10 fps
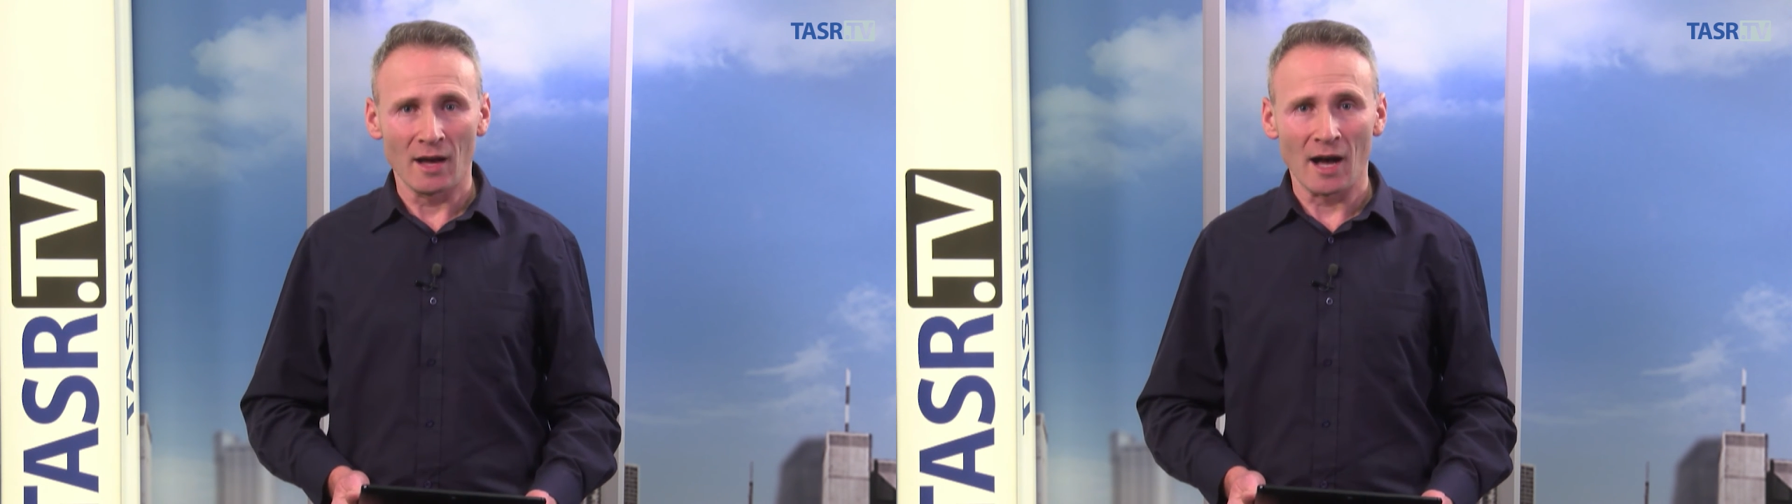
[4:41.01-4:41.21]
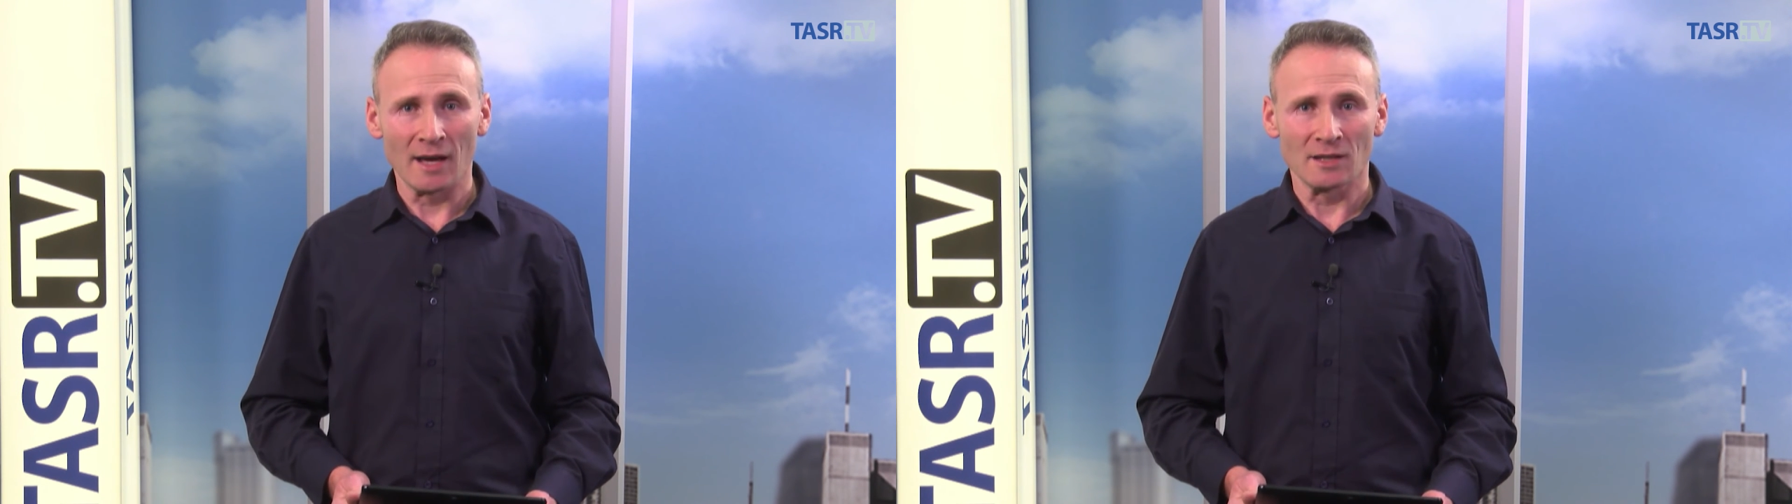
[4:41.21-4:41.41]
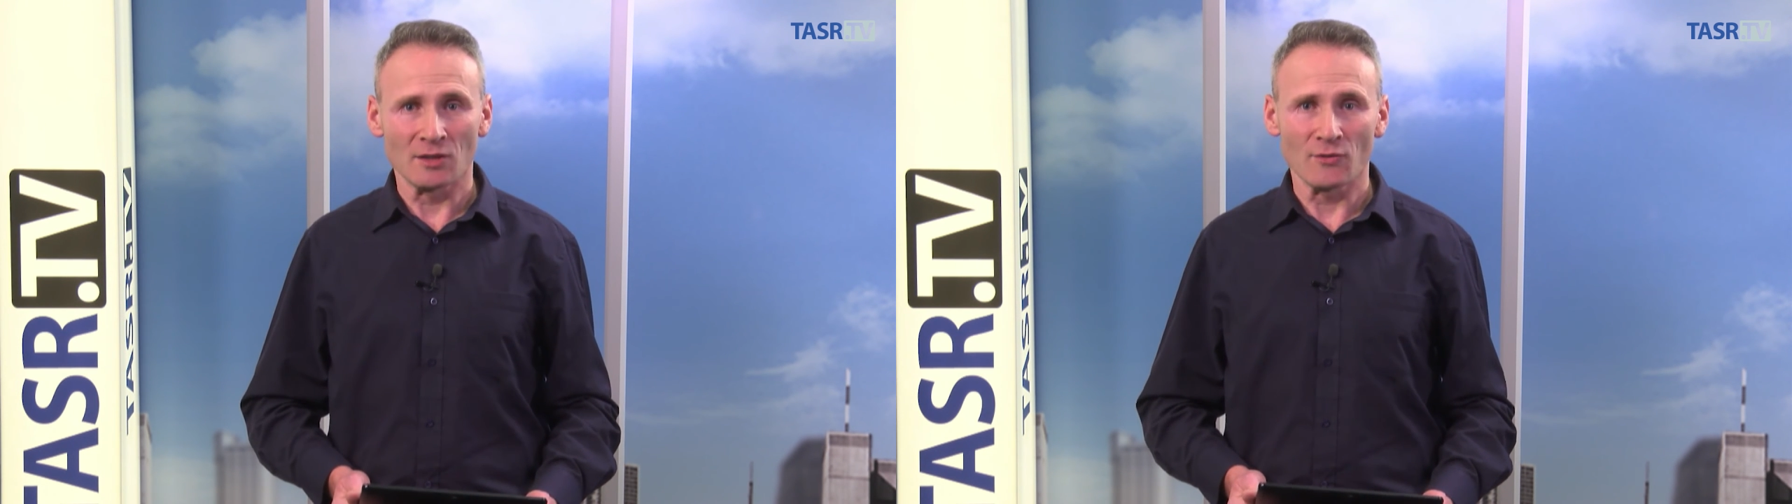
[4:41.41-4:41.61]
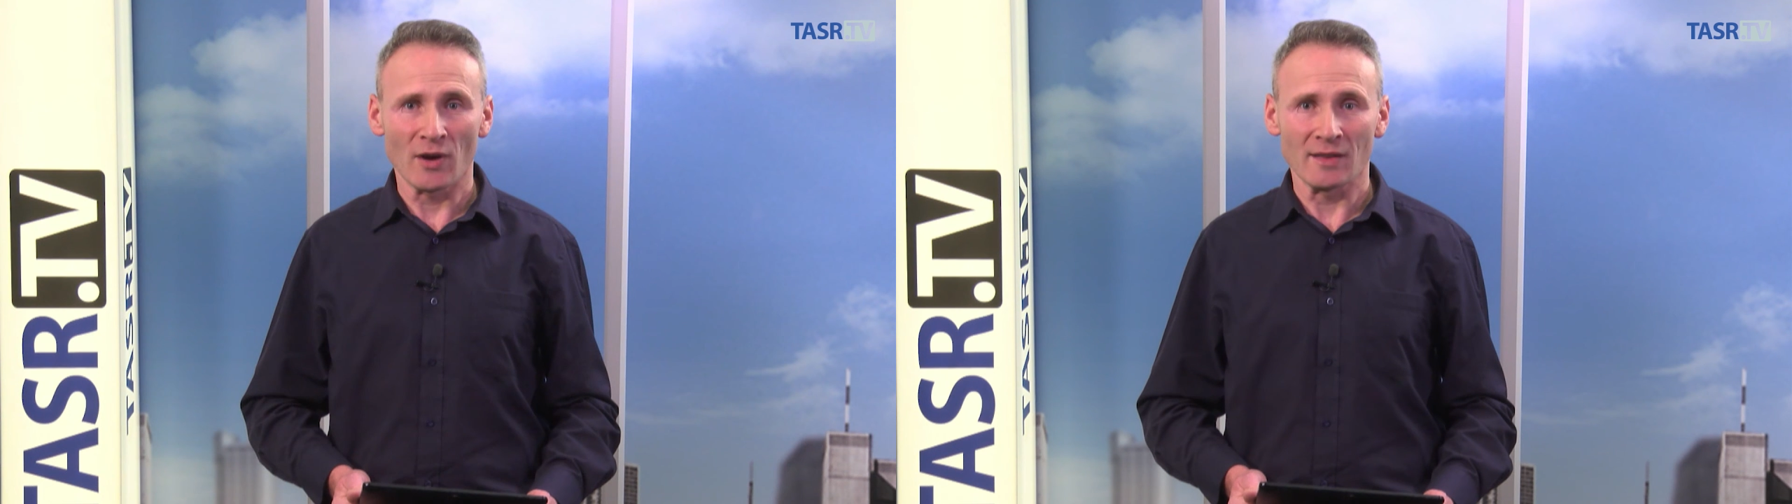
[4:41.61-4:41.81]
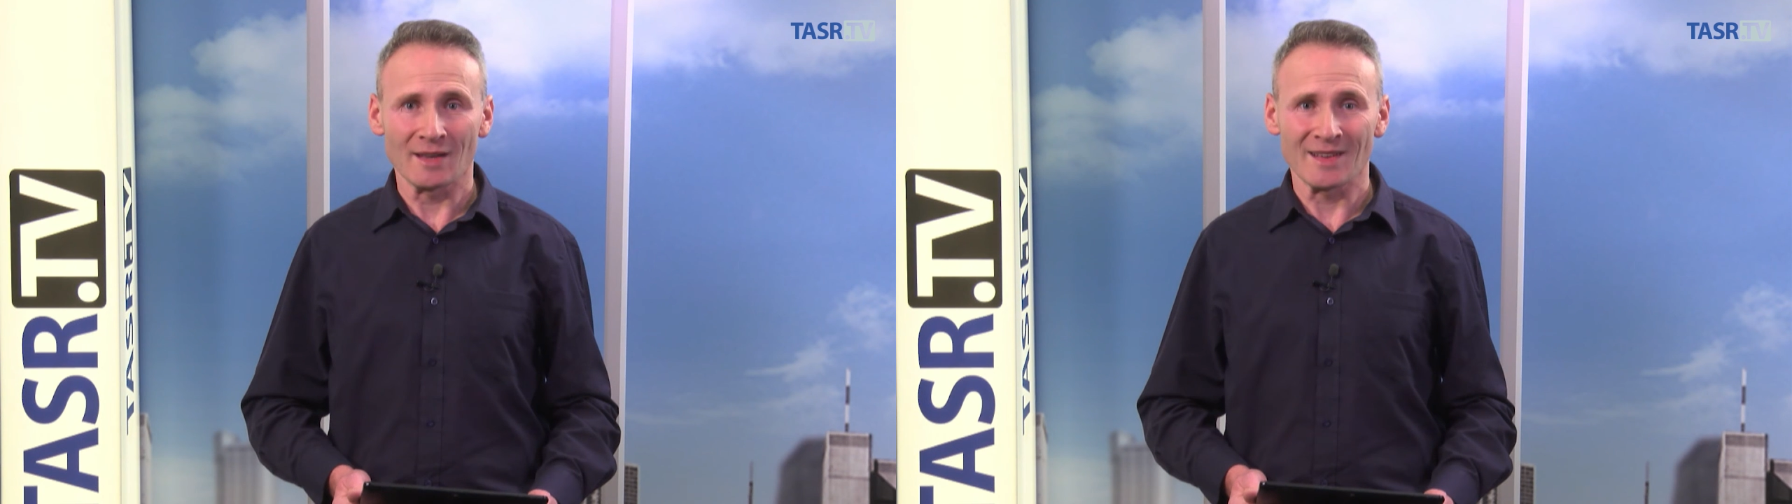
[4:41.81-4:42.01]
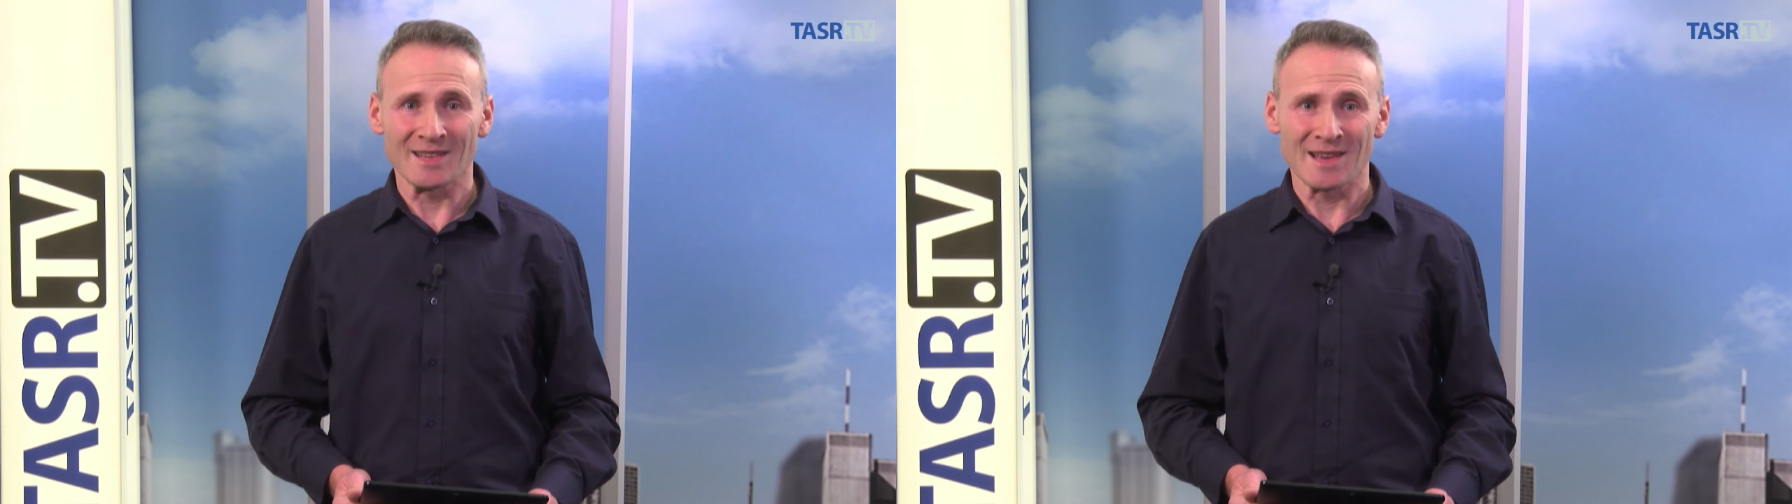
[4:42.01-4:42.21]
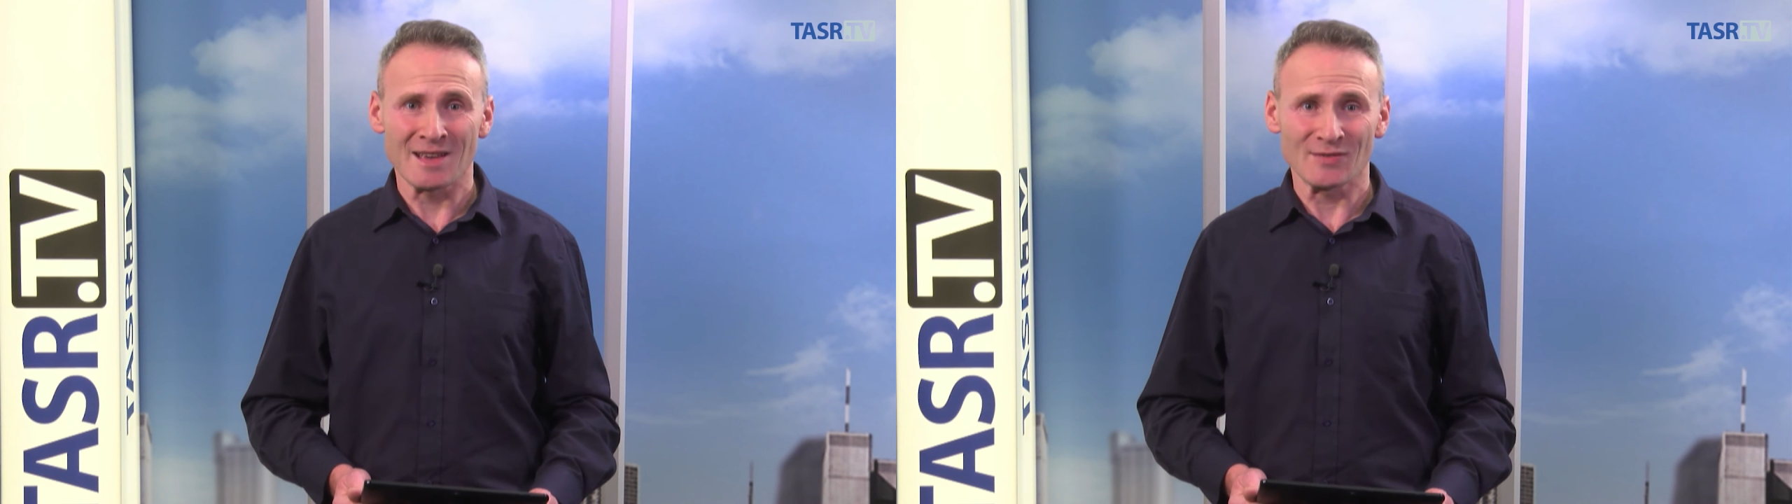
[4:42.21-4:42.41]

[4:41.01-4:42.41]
identified it as a